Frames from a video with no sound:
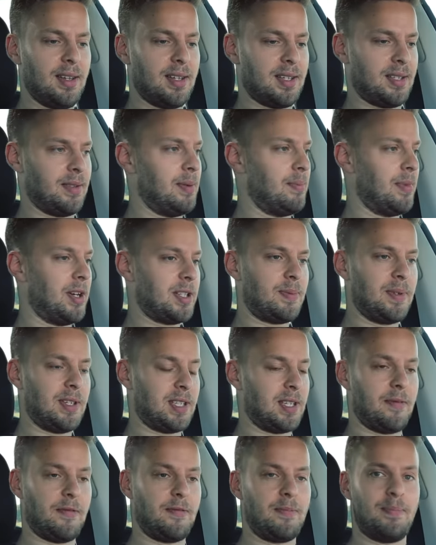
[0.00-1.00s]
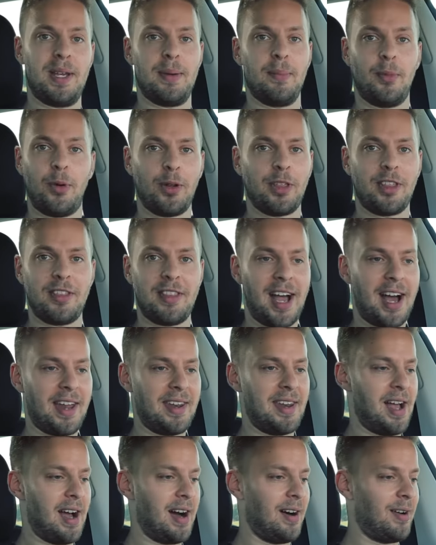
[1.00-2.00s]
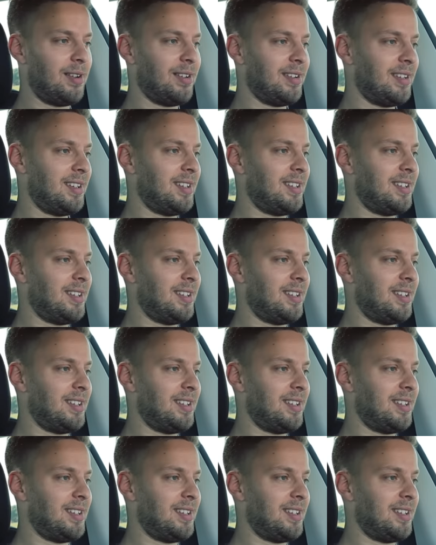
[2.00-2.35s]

So it's a bit more than that now.